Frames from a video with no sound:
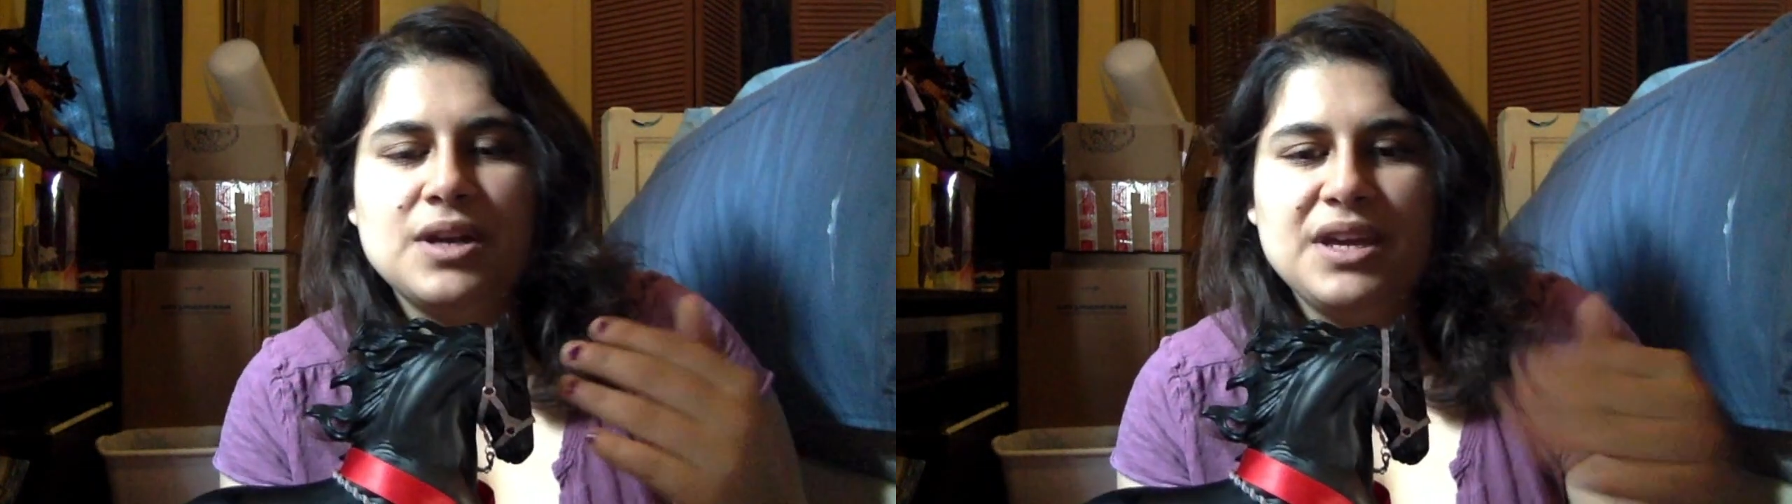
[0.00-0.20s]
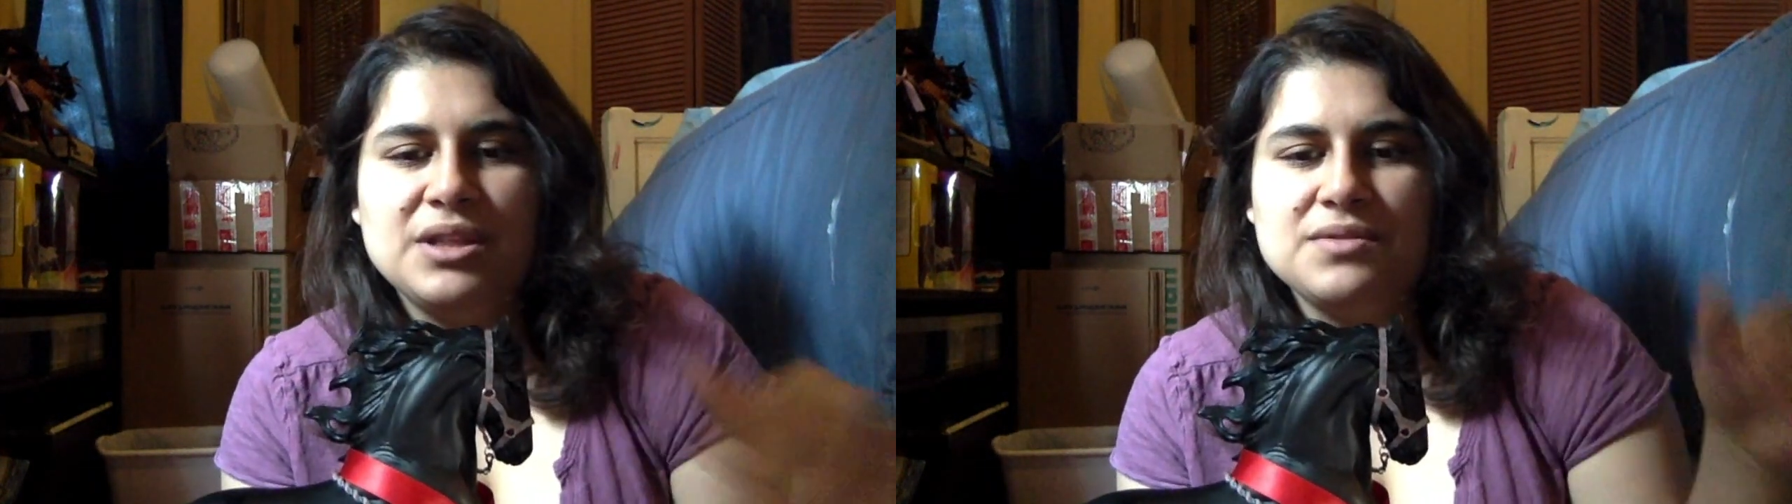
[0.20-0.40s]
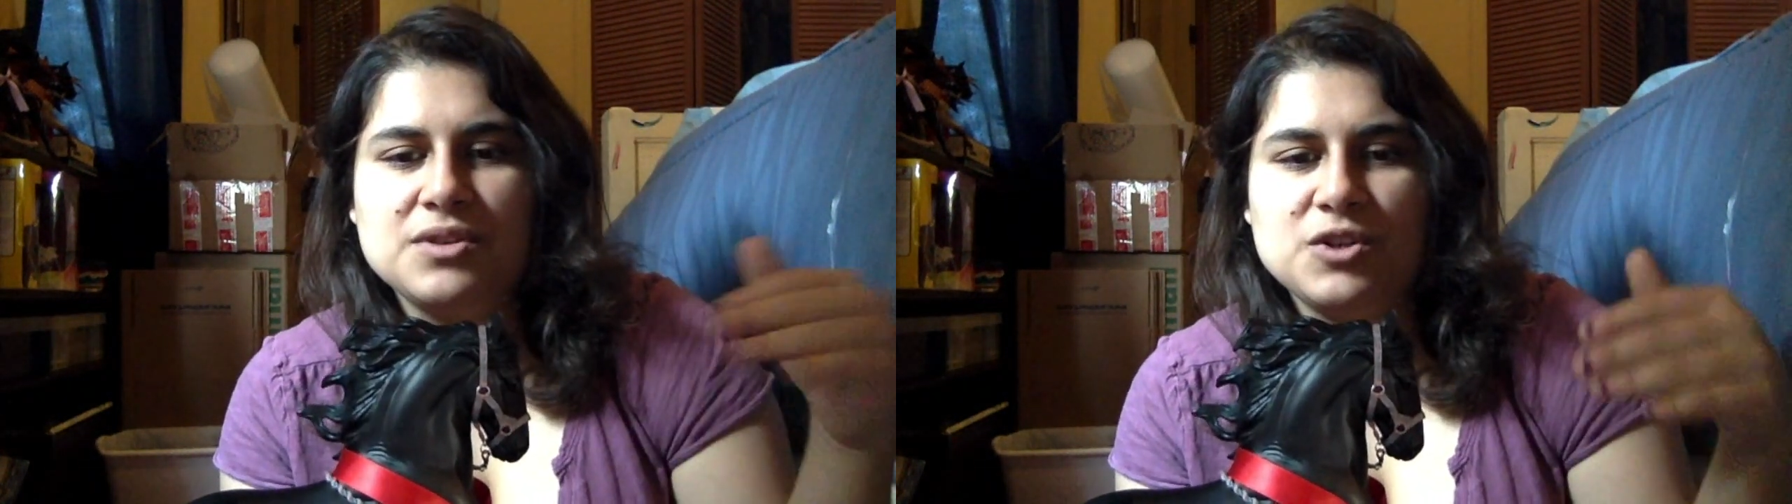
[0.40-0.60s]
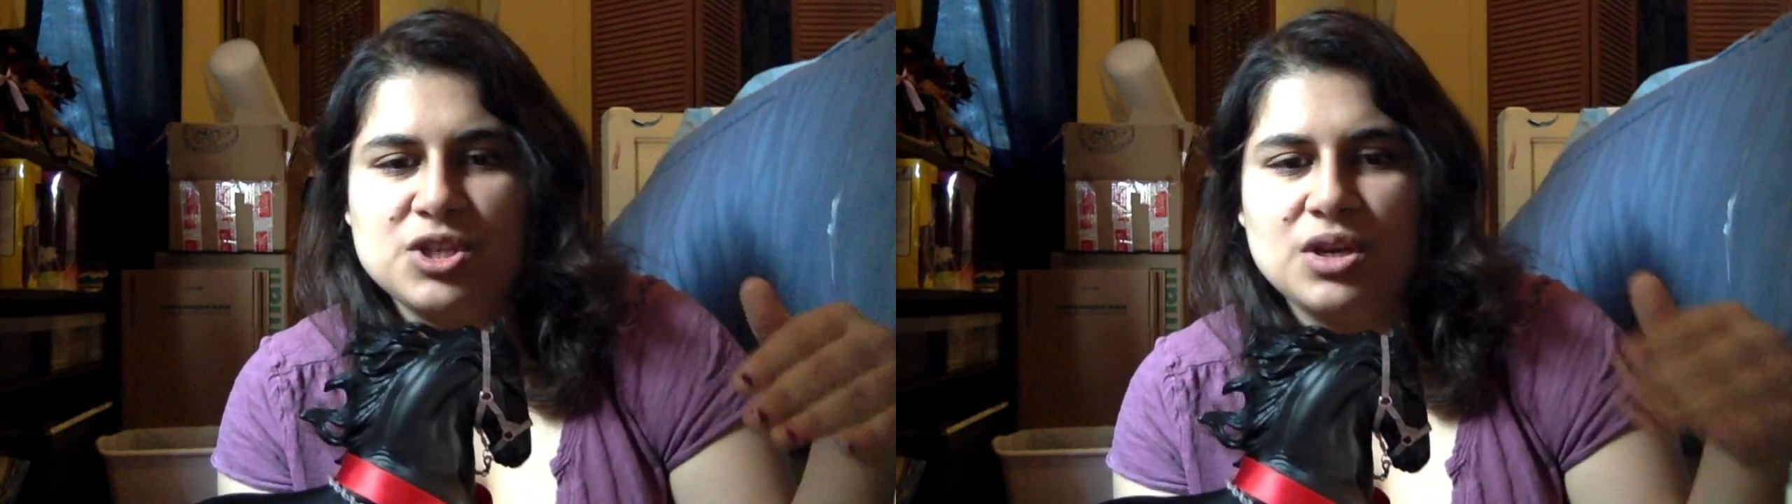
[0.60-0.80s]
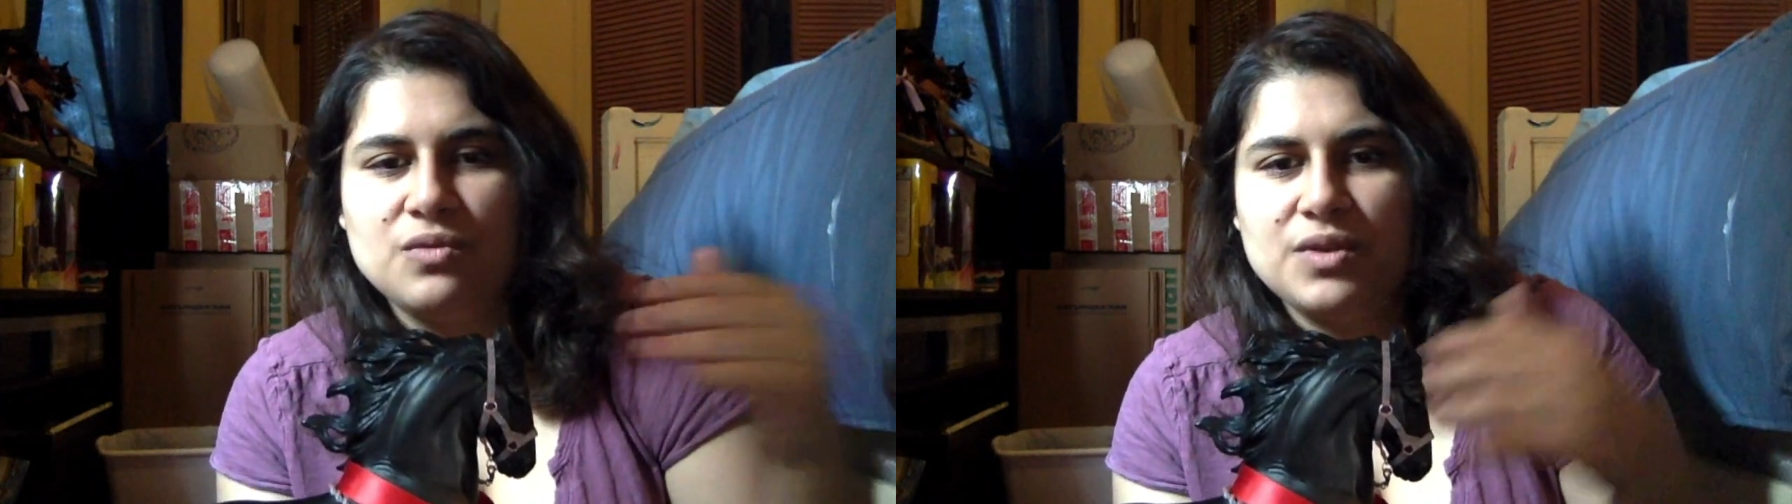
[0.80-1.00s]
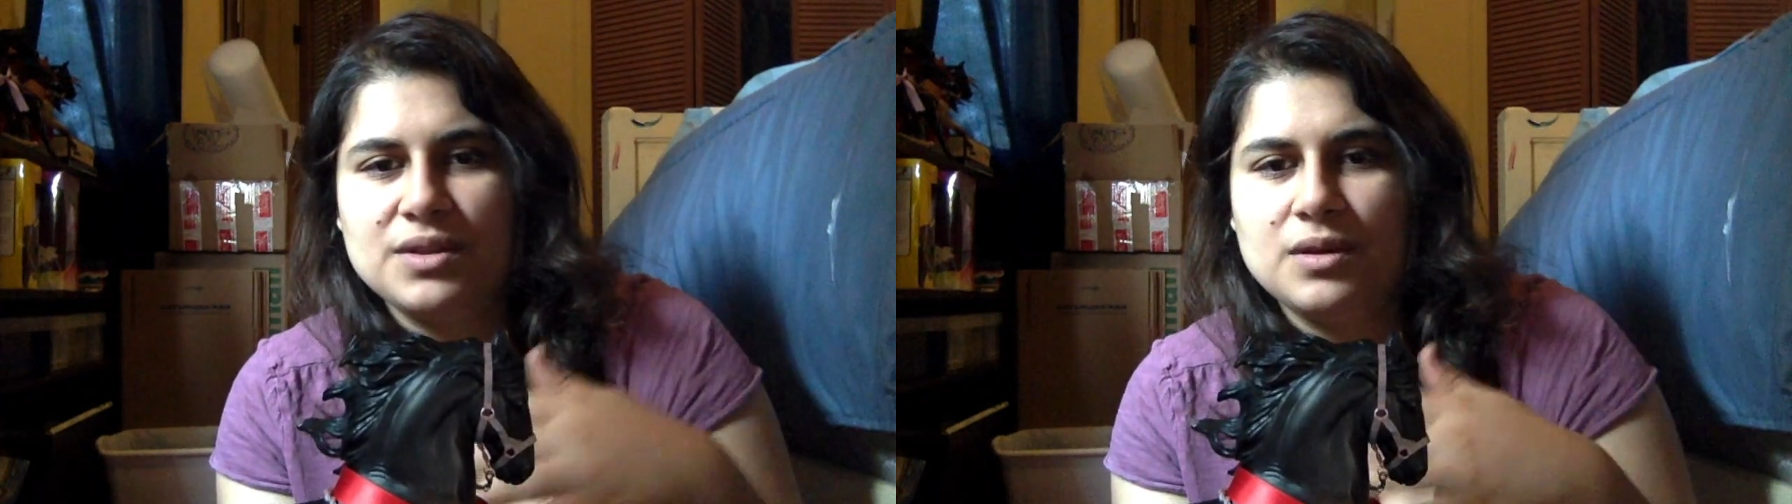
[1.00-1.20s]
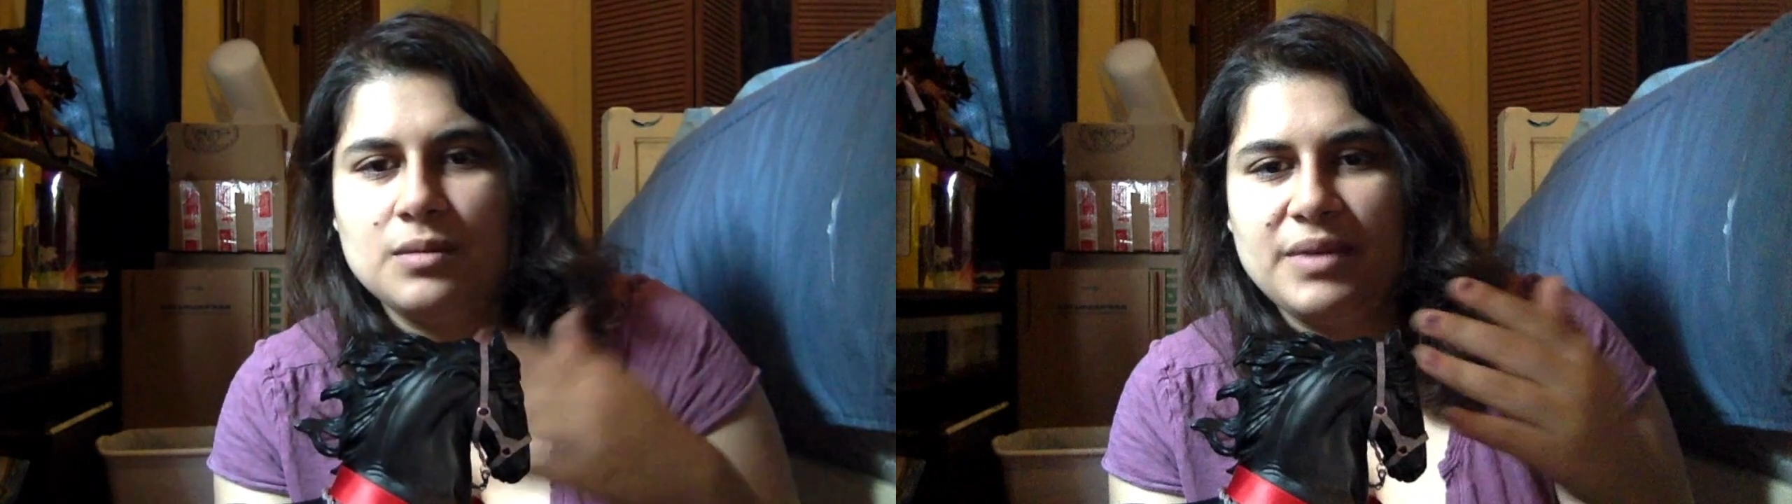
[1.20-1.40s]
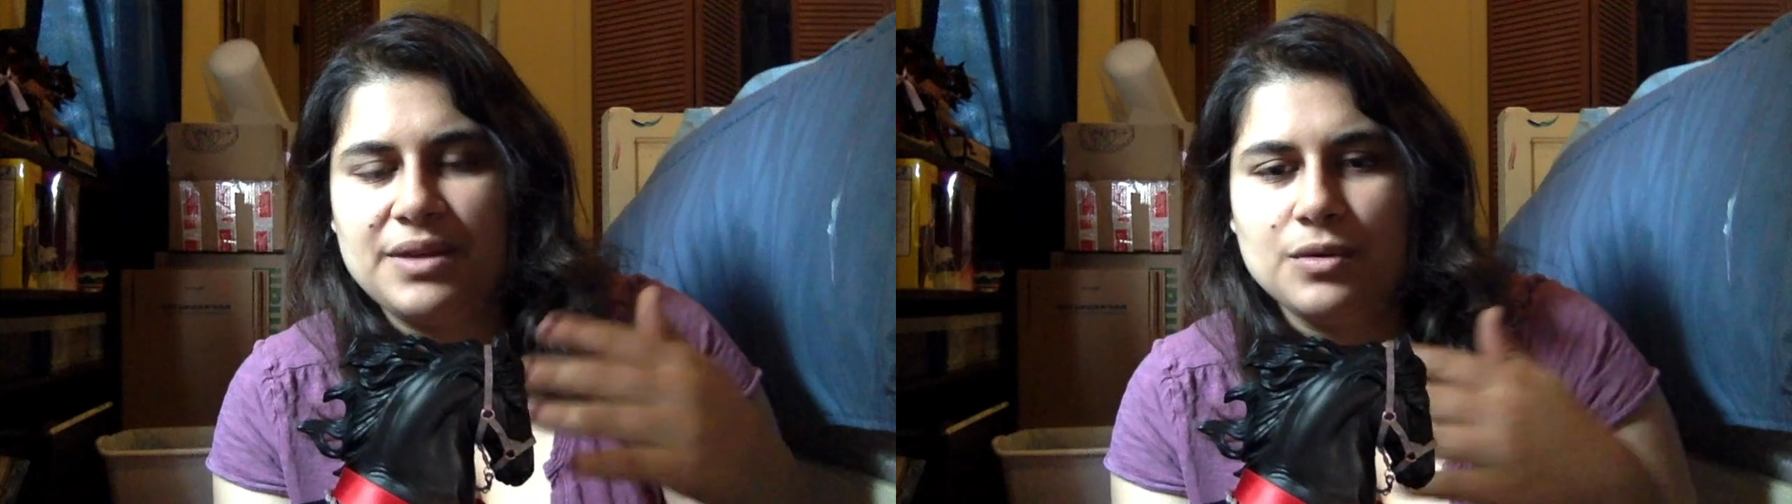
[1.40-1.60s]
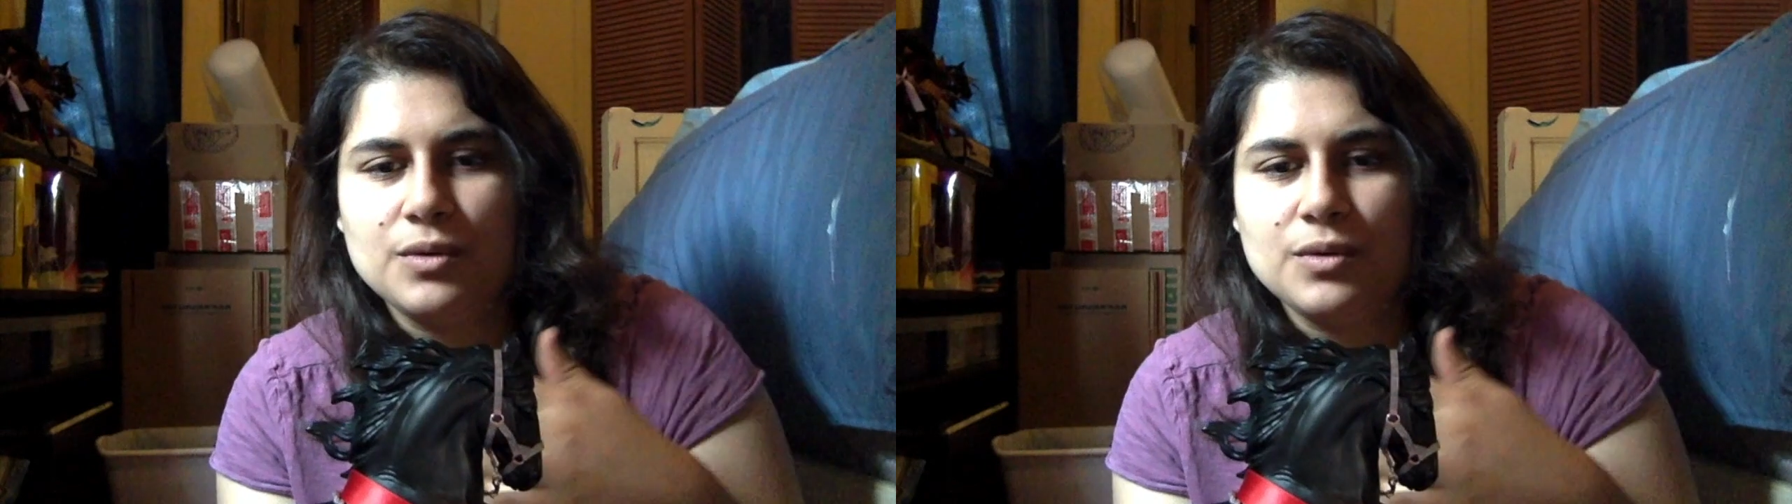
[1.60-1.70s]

he lives on the shelf with all my other